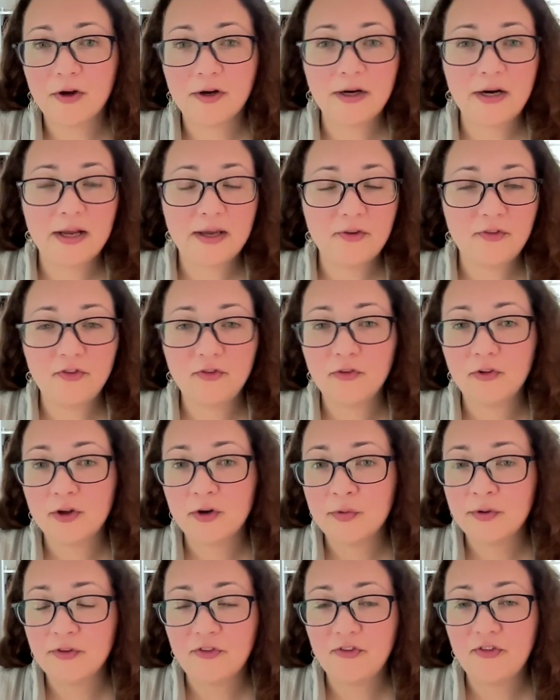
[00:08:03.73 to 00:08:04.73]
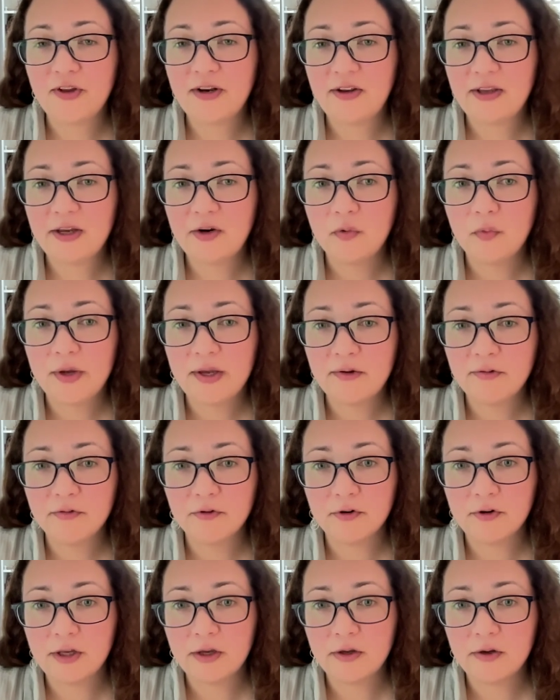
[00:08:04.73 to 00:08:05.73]
on an ice floe and sending it away
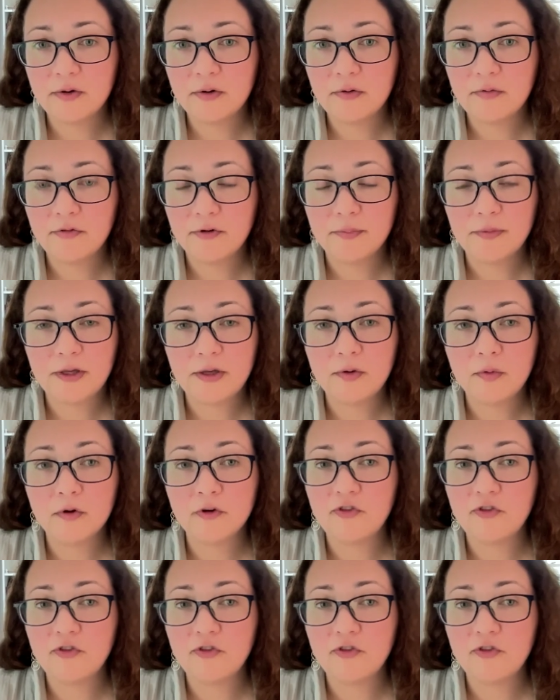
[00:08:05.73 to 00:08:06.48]
for you from you,